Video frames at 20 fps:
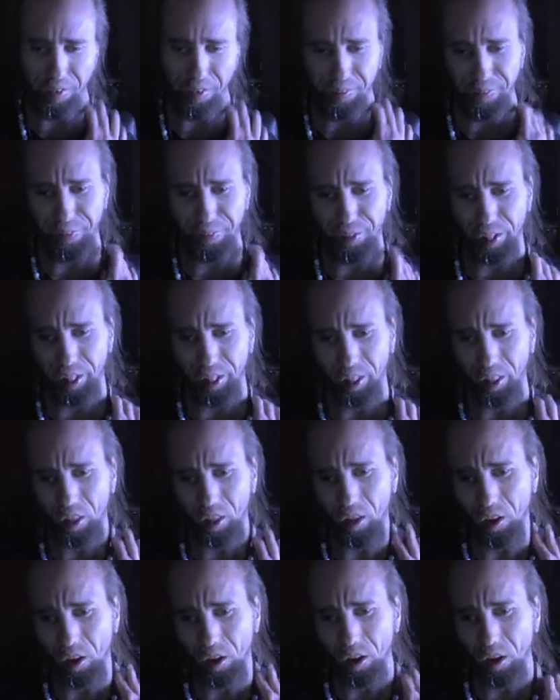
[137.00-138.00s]

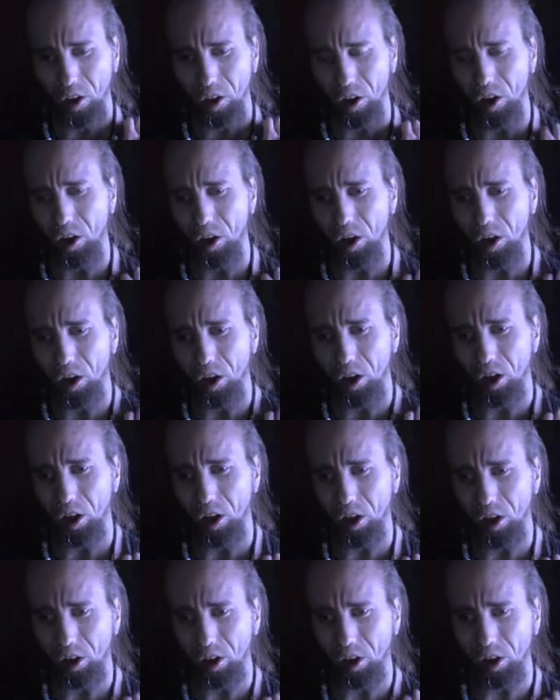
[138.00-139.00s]

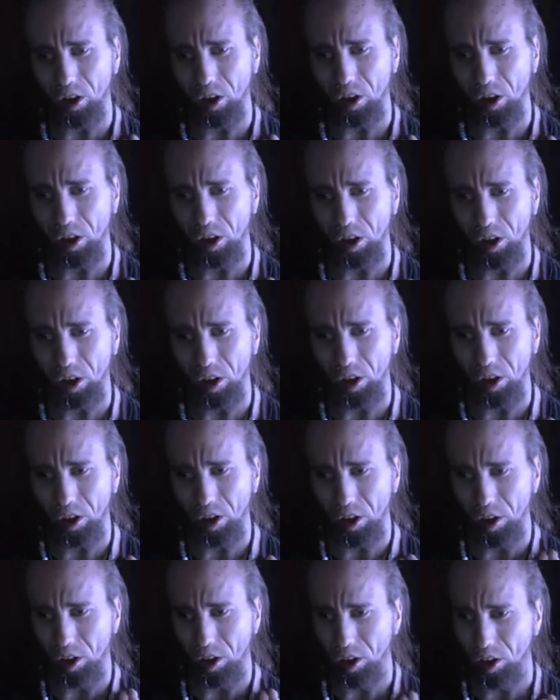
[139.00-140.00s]

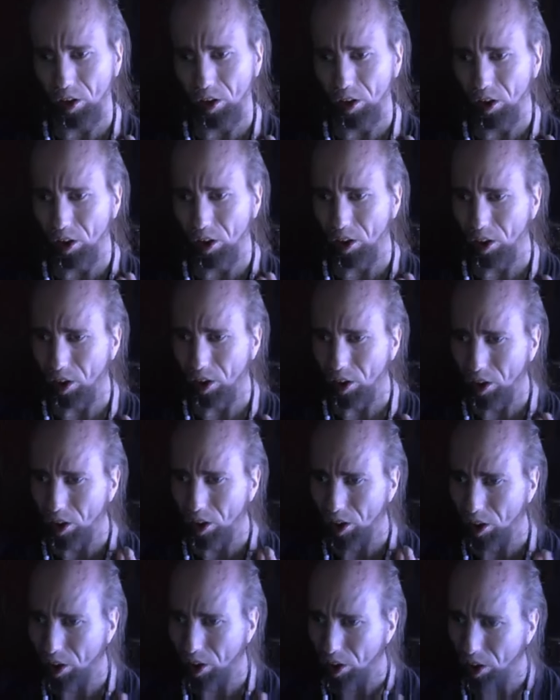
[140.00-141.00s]

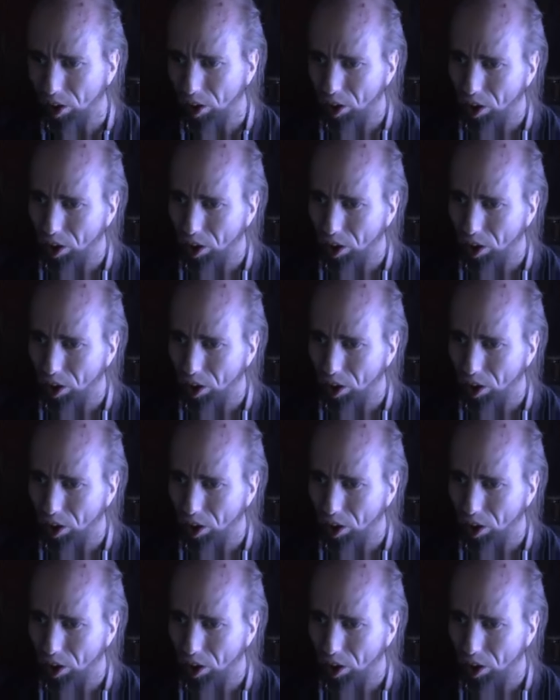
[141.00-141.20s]
(no one is talking)